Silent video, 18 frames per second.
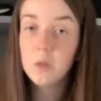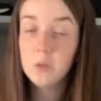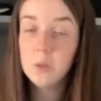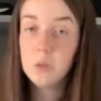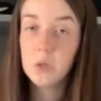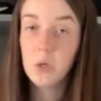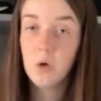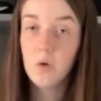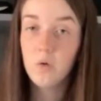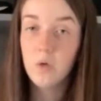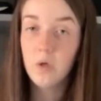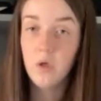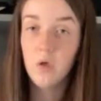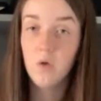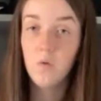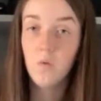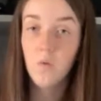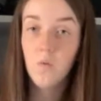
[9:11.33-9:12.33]
show
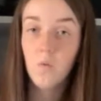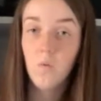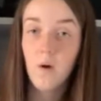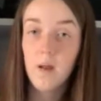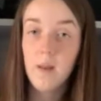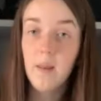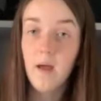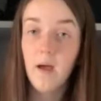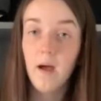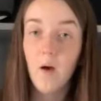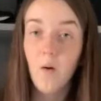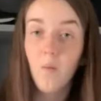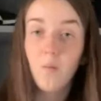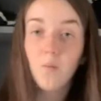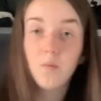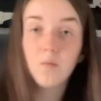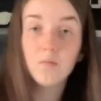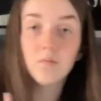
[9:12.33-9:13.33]
you right now
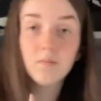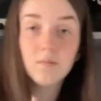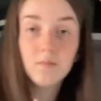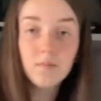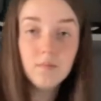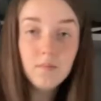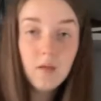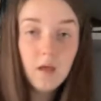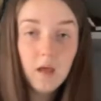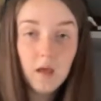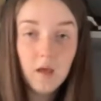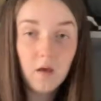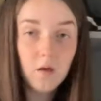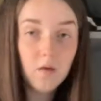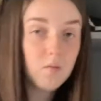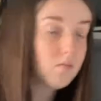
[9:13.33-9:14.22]
here.